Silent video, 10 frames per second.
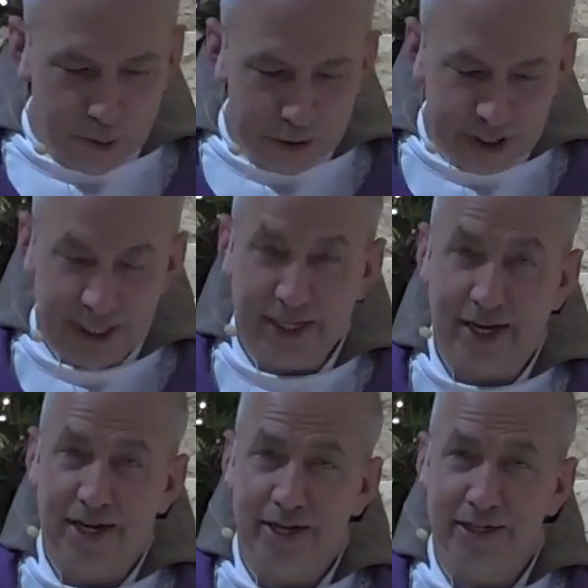es la
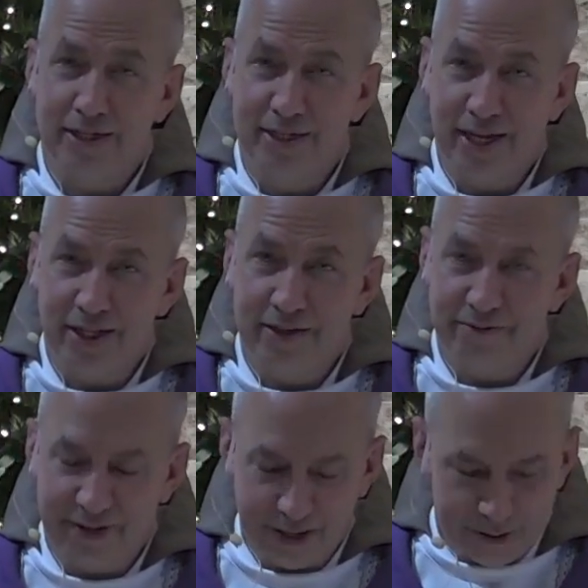
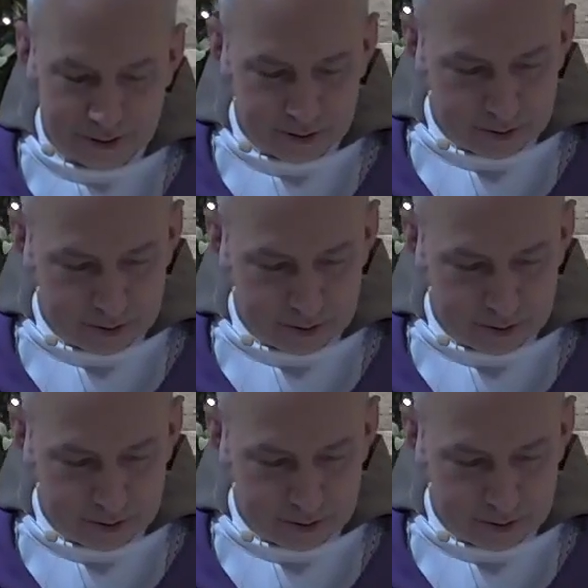música del